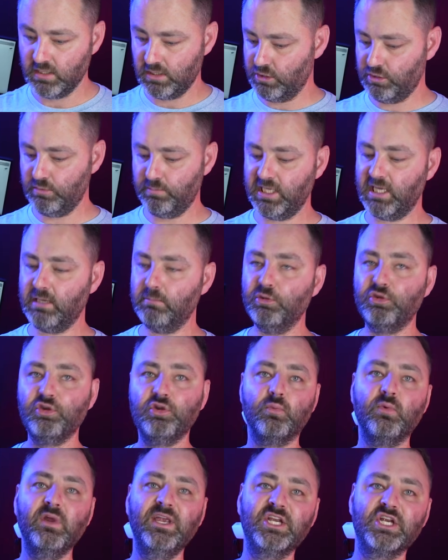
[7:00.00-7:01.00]
to be able
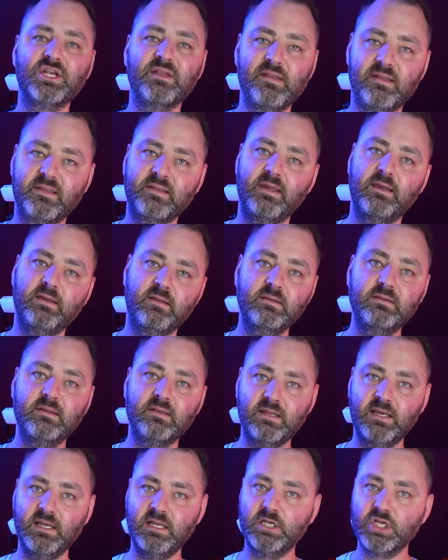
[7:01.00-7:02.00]
to reach the second
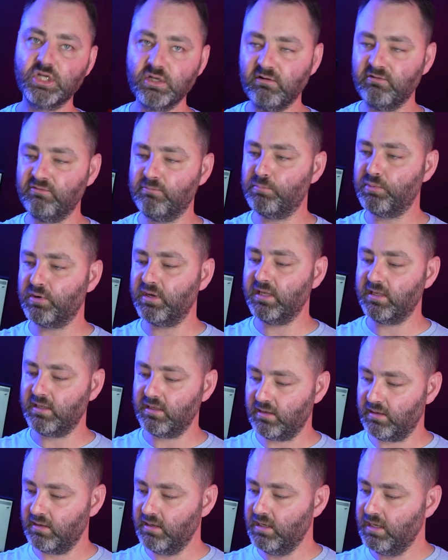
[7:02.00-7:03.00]
stage of
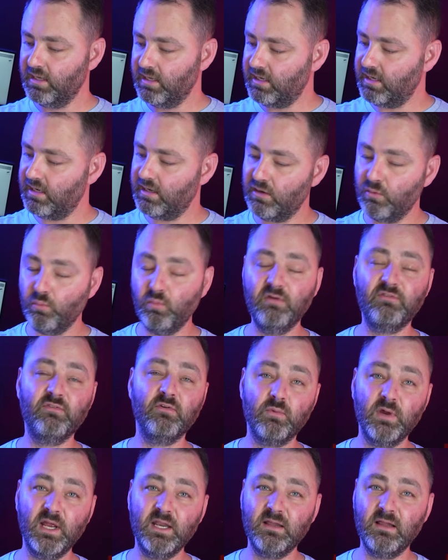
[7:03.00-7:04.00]
braking with a
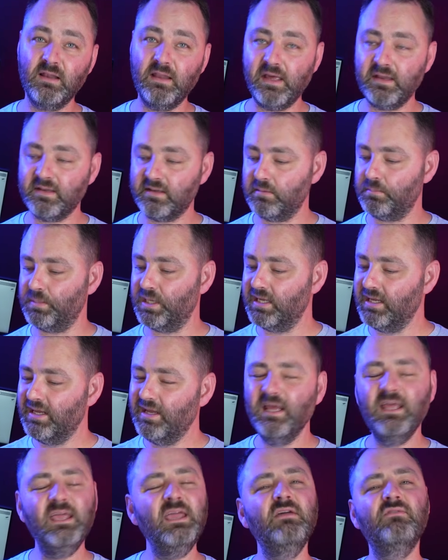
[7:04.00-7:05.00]
red elastomer.
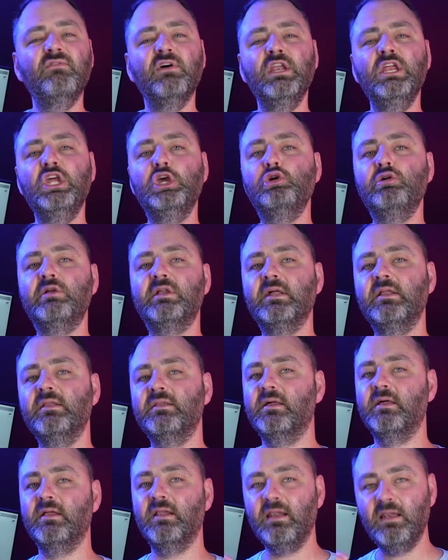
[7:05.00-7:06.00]
Even using
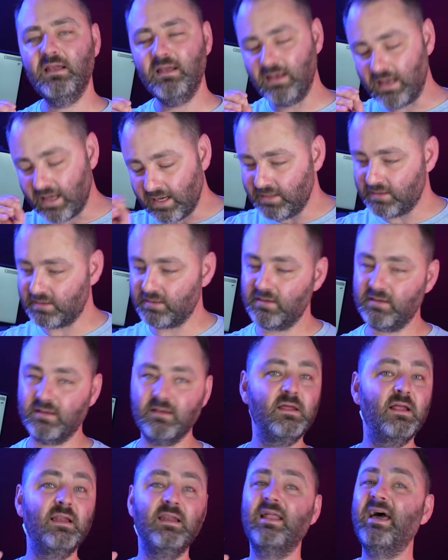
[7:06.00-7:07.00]
the
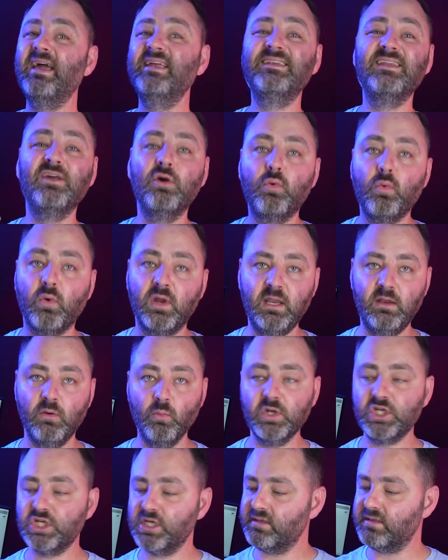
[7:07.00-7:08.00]
light green,
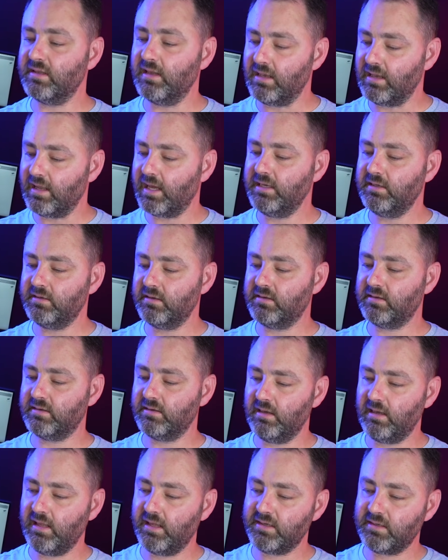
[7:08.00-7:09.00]
which is the lightest
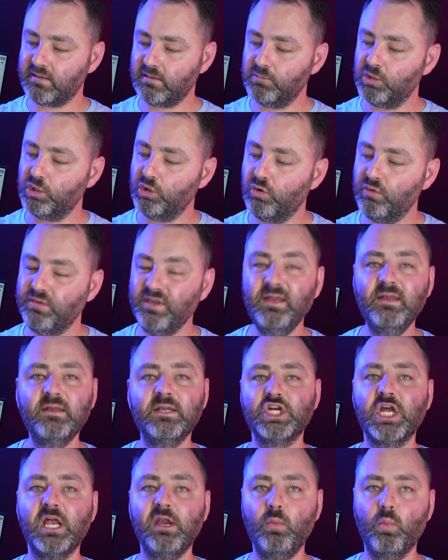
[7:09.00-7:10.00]
elastomer on these
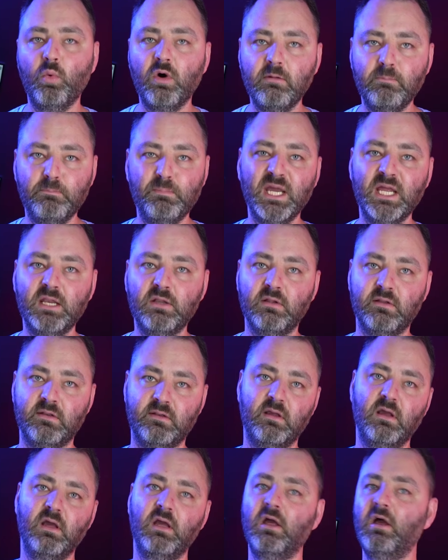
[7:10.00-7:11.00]
Gen 1
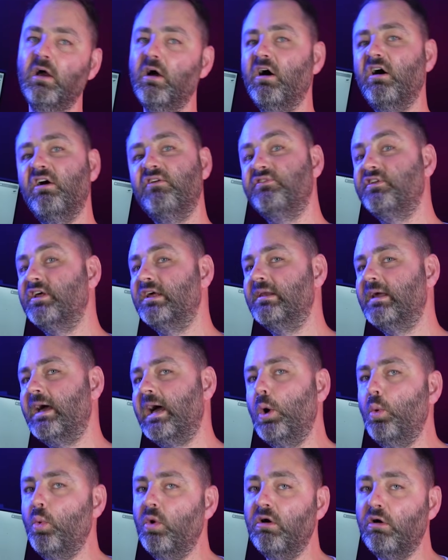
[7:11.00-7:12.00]
pedals, after an
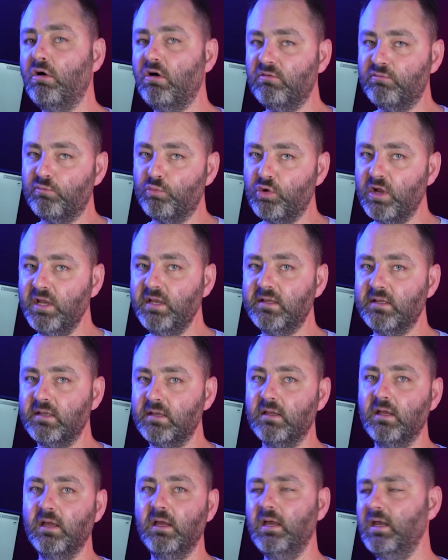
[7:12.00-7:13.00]
hour of racing,
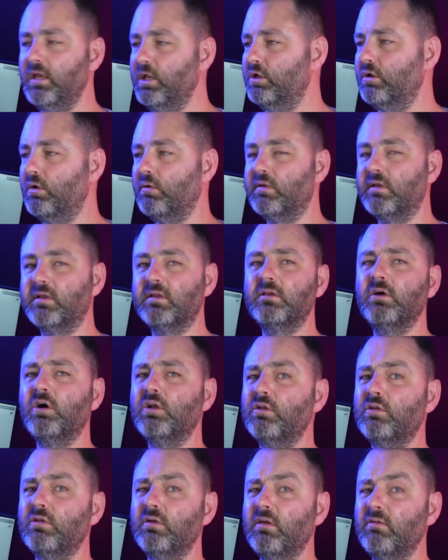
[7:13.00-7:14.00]

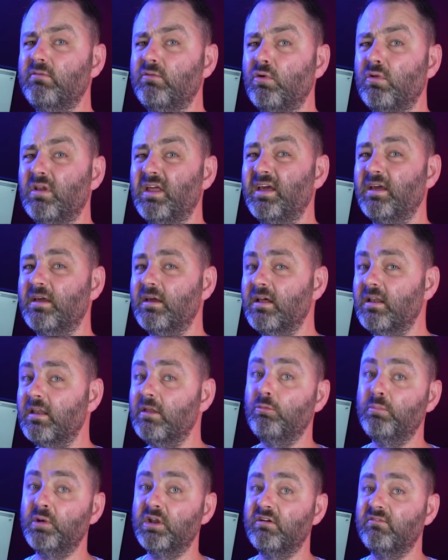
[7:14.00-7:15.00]
started to give your leg a
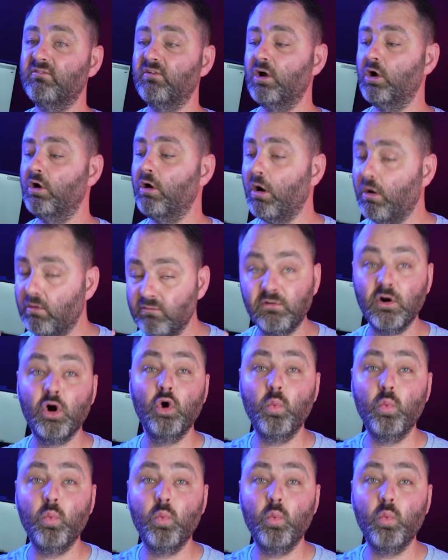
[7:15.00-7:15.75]
little bit of a